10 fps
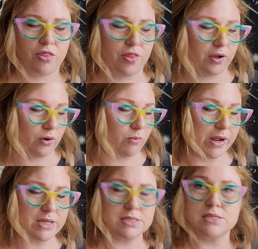thicker
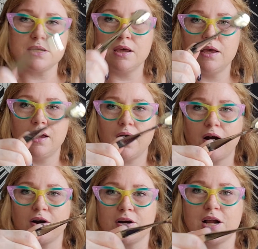waist,
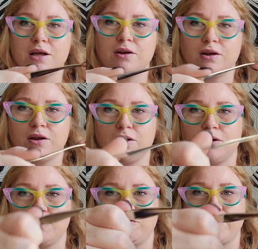our
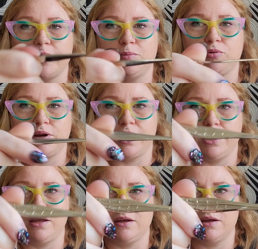very
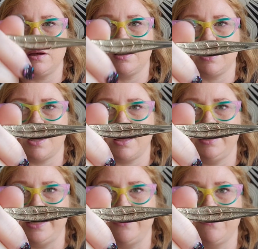pretty uh,
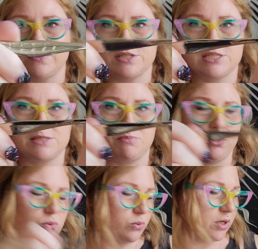leaf
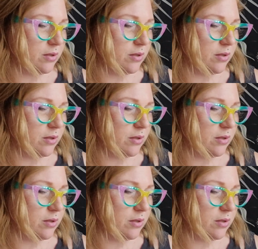spoon,